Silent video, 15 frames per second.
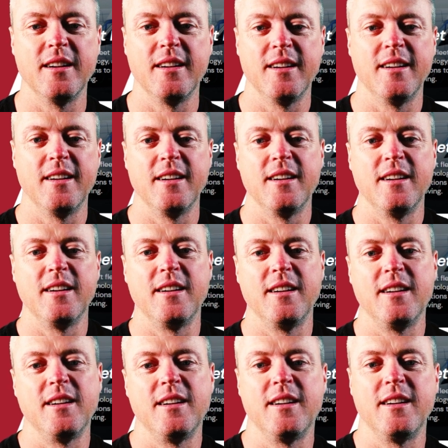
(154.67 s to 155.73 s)

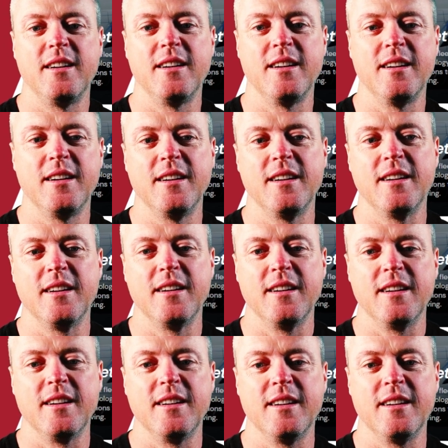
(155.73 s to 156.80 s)

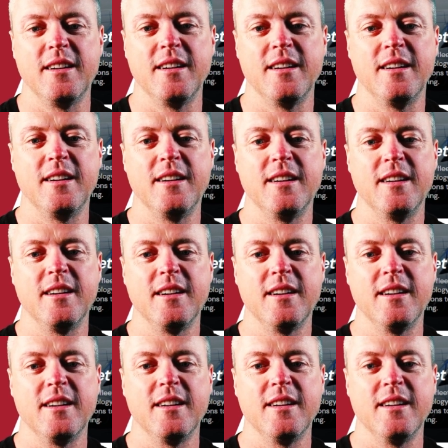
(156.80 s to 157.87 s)

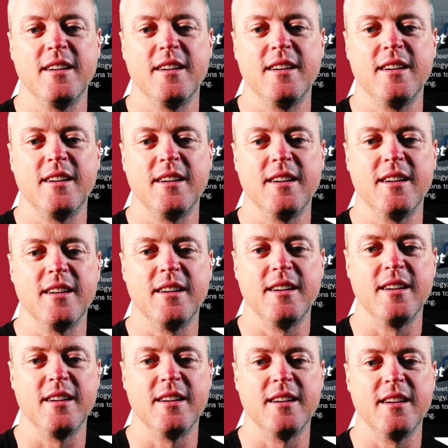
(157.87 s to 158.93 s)

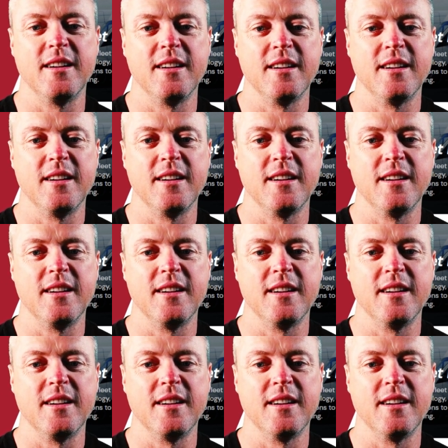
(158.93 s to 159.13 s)
No words are spoken by the person on screen.